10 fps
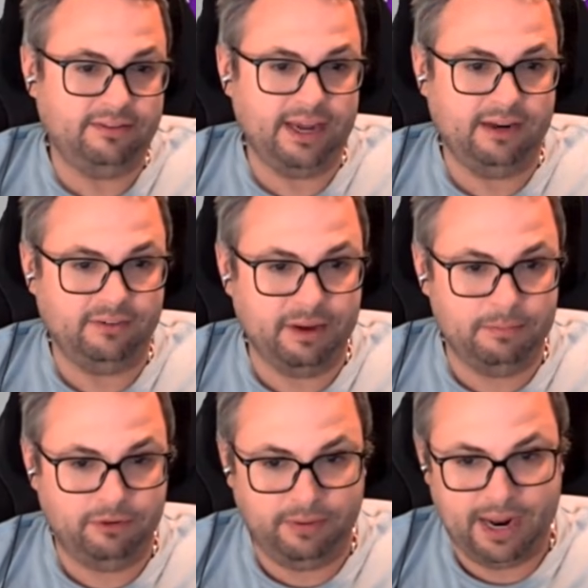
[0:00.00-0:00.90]
they can
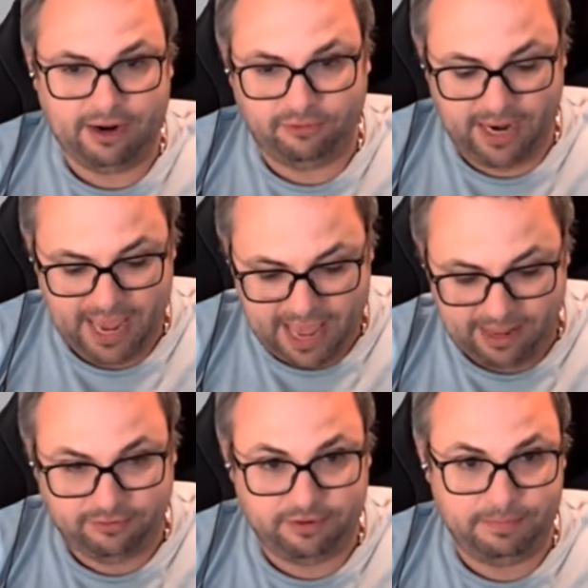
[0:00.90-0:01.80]
sum to. It actually
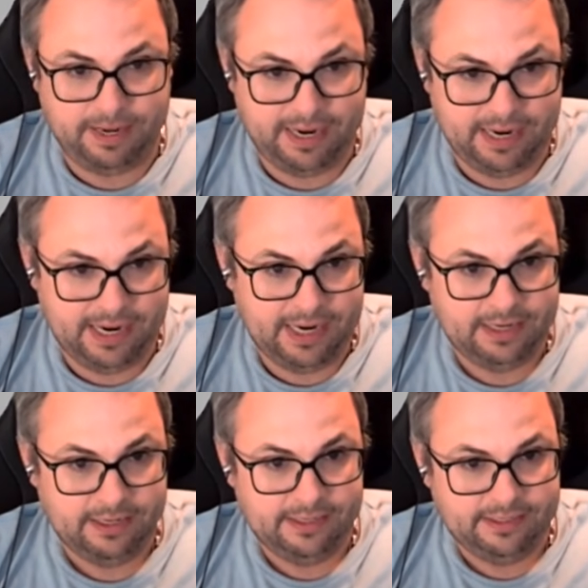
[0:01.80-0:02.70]
has to be
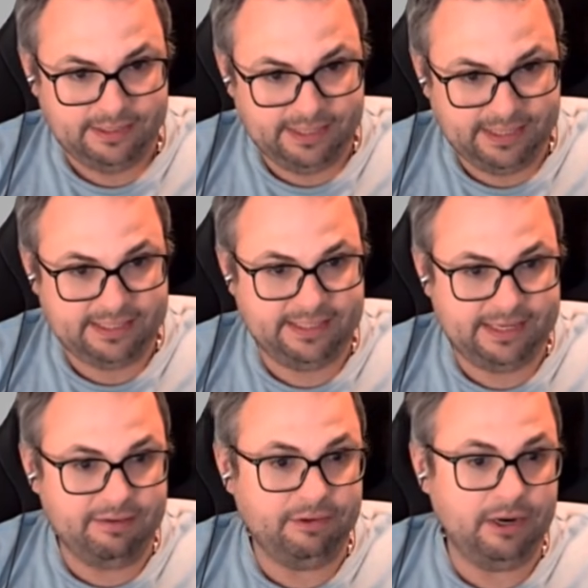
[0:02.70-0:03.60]
6,
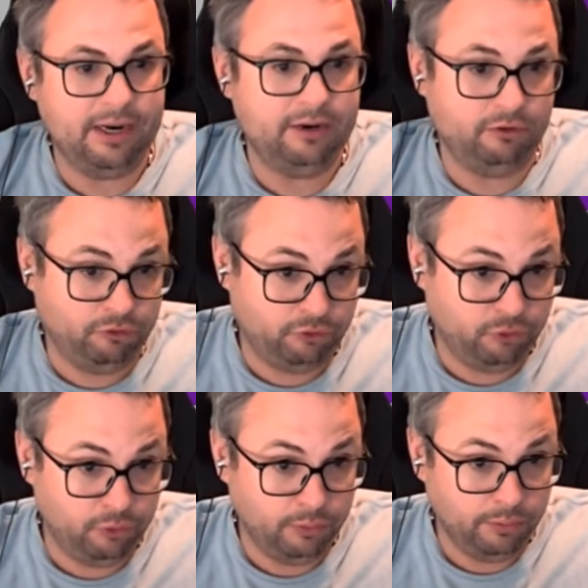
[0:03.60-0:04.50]
7, and
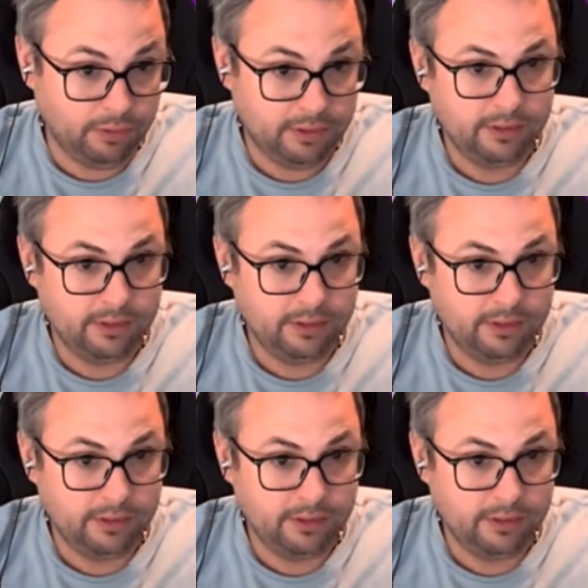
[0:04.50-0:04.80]
2,